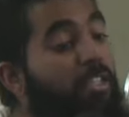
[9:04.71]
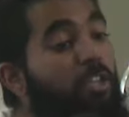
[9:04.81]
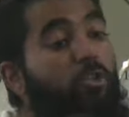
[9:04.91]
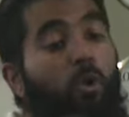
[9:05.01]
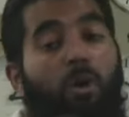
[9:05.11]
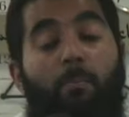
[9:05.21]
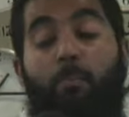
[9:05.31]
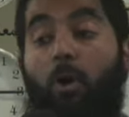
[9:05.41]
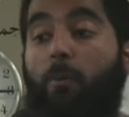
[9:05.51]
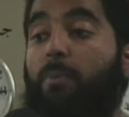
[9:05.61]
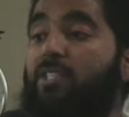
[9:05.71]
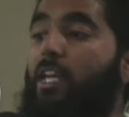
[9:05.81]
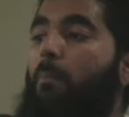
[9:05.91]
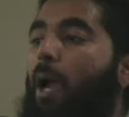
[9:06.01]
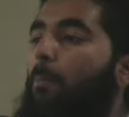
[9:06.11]
is your purpose
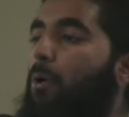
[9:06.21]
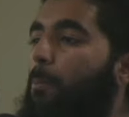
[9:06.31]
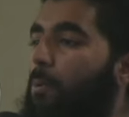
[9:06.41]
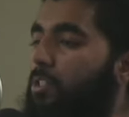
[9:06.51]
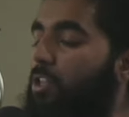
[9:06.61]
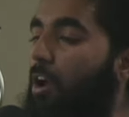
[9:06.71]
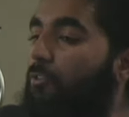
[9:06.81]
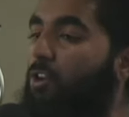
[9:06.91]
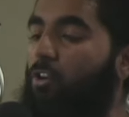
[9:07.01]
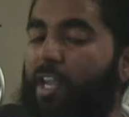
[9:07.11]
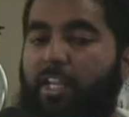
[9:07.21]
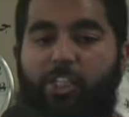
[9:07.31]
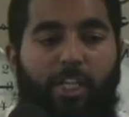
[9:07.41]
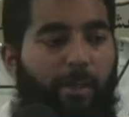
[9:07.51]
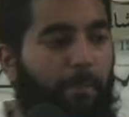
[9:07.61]
and my purpose of
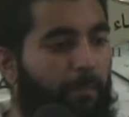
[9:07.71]
creation.